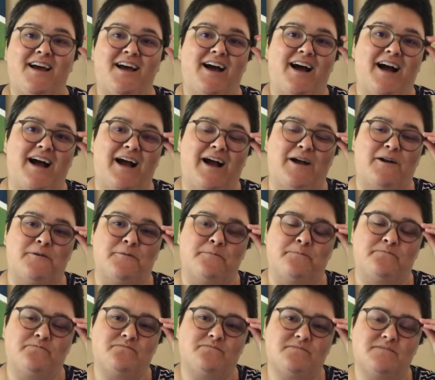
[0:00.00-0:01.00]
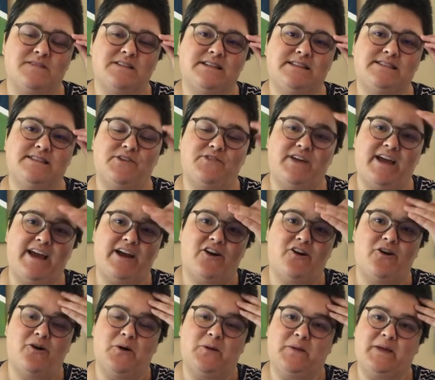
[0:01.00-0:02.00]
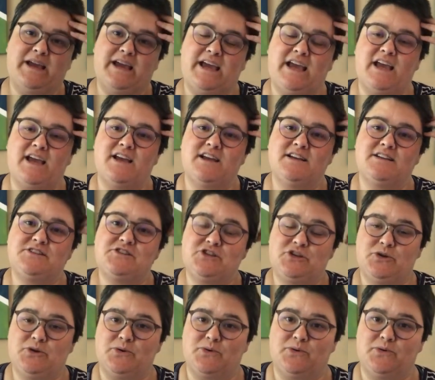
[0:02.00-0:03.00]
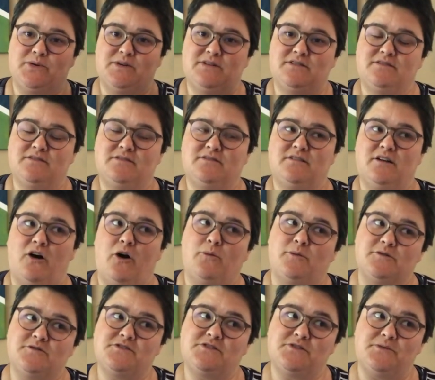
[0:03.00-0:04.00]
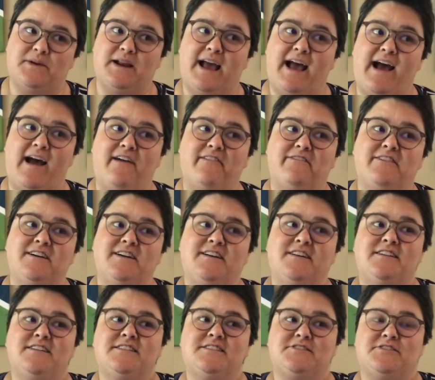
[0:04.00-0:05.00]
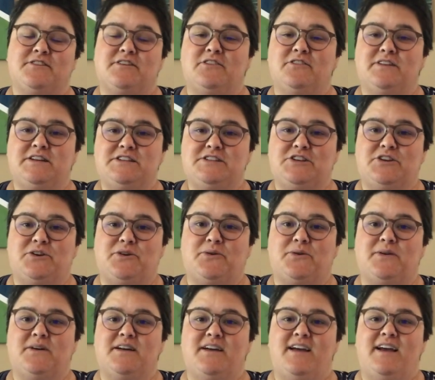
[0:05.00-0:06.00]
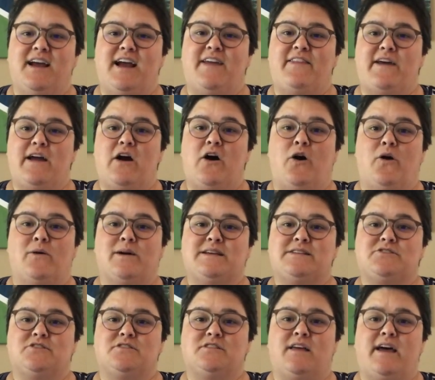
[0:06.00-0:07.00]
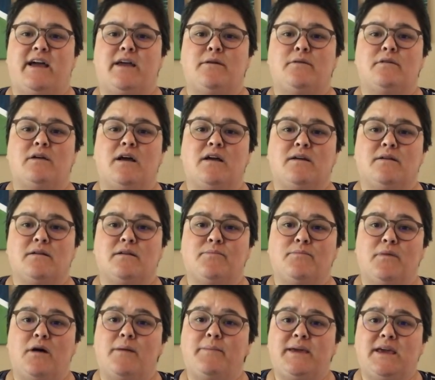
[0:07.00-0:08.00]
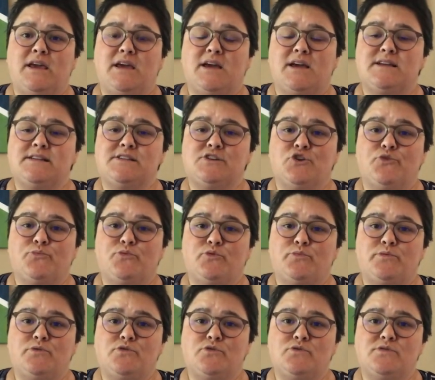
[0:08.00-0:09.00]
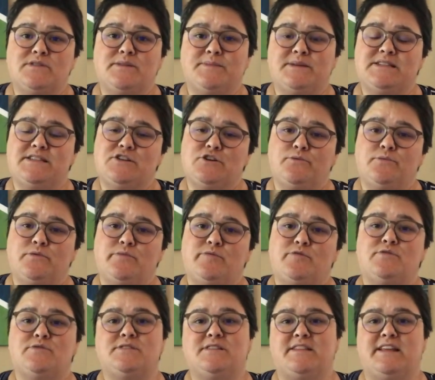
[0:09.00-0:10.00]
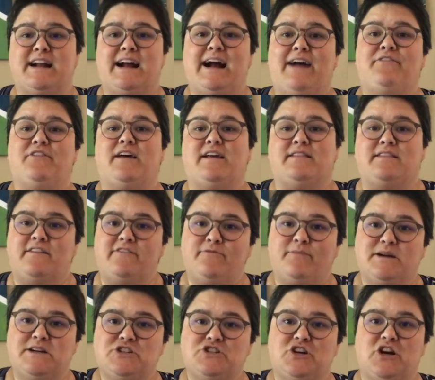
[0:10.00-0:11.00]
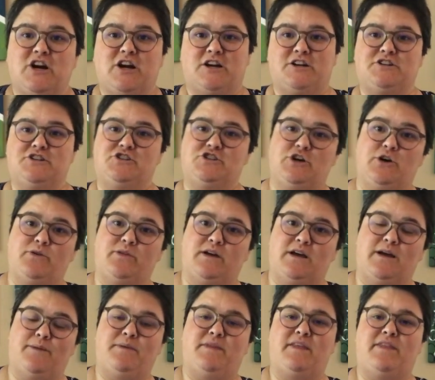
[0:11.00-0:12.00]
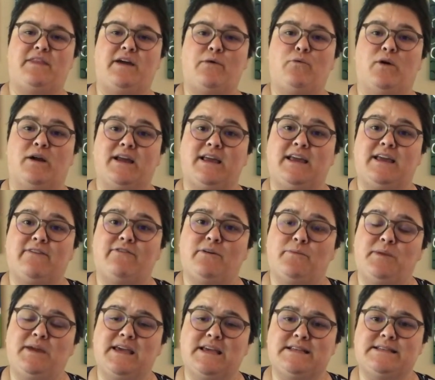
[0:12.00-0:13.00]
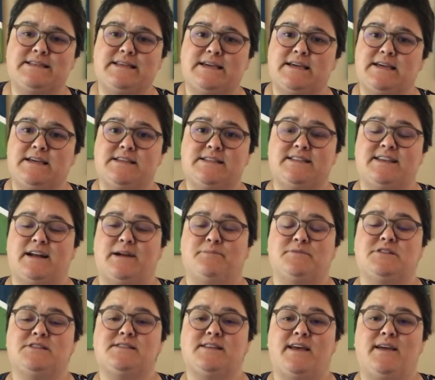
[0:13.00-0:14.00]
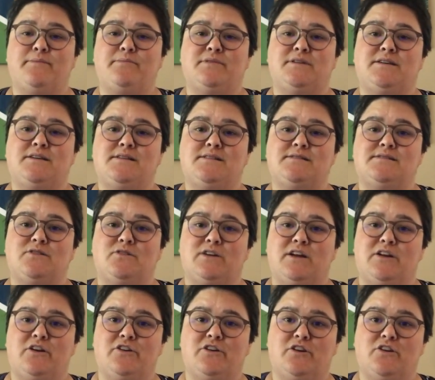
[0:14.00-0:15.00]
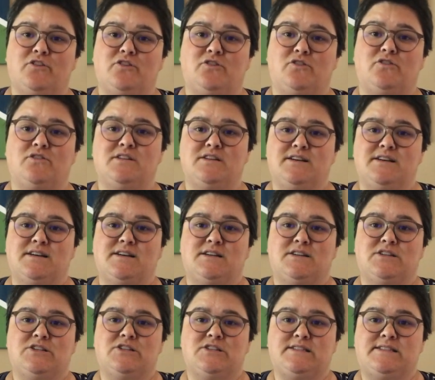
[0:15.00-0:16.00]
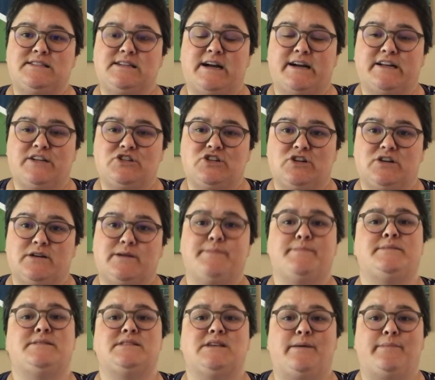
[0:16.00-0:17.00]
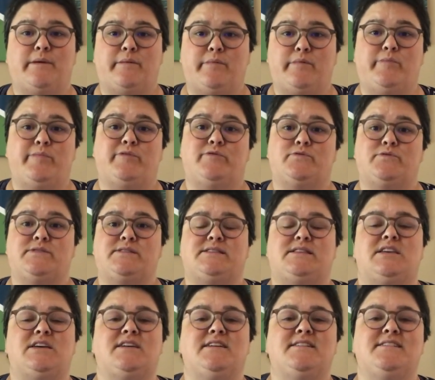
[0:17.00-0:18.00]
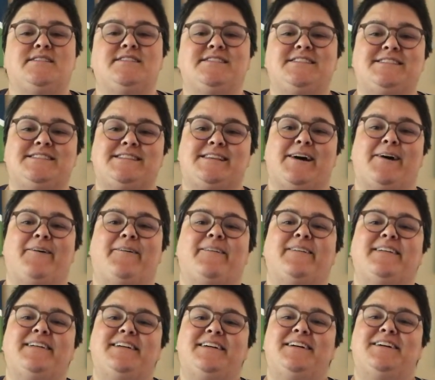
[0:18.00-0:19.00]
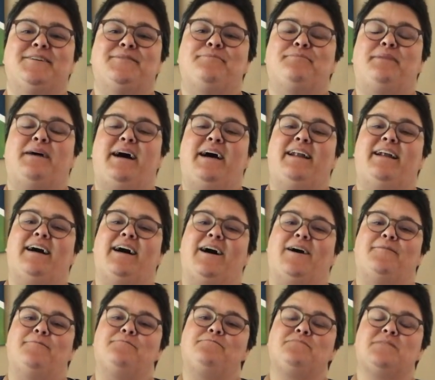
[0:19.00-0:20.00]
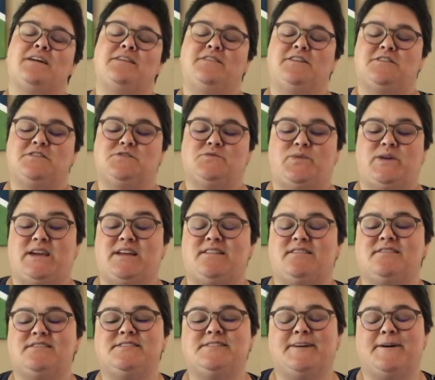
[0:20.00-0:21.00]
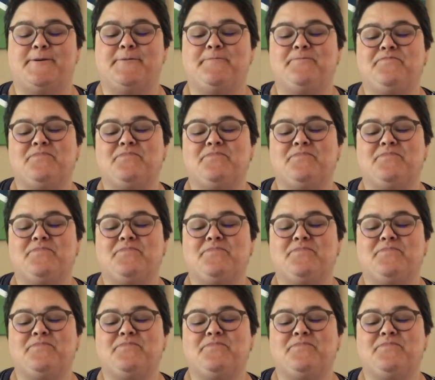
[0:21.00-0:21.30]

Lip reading: So they are only 2, almost 2.5. So they're only 2, and they always are like, "Mommy, can I see your boo-boos? Let me see your boo-boos." And then I to like lift my shirt and show them, and then they want to give them kisses, and I'm just like, please don't get all your little snotty germs on my boo-boos. So, but they're sweet. So,